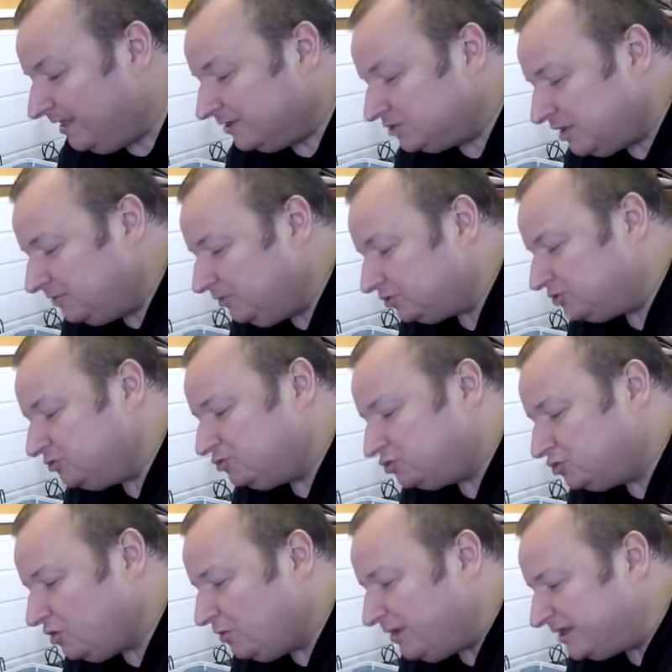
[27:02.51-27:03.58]
So I'm not too
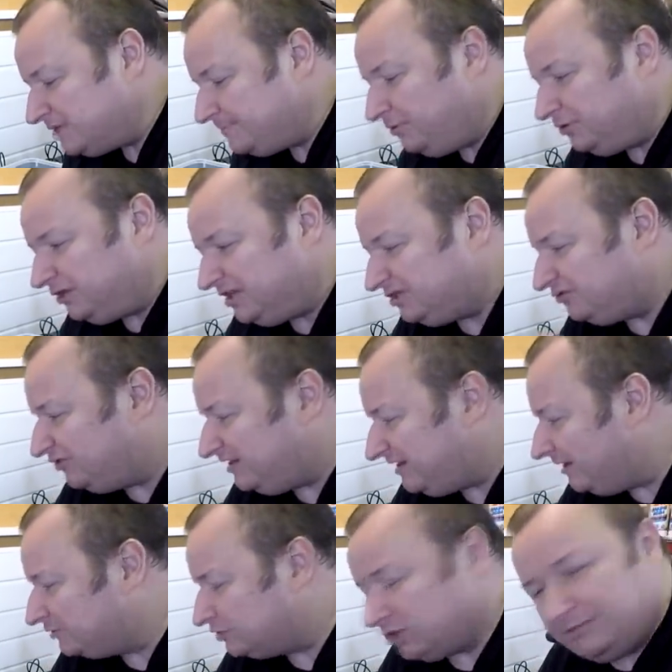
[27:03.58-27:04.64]
sure where to put these
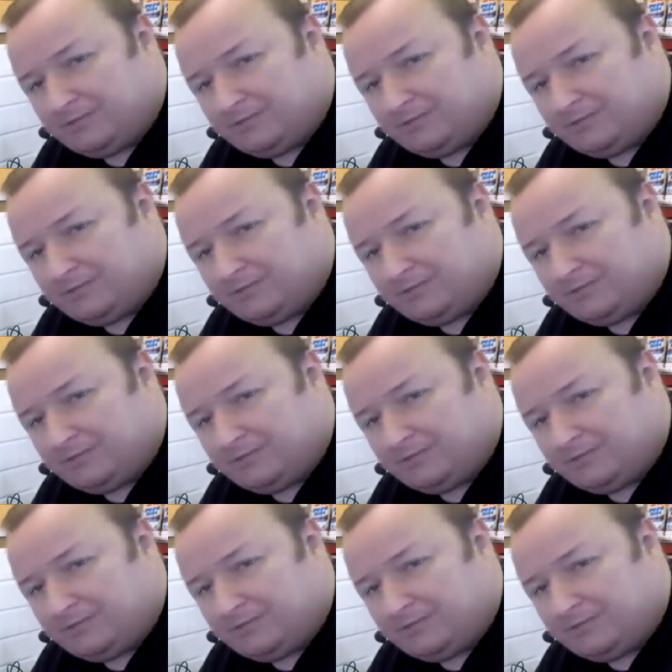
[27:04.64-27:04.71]
videos at the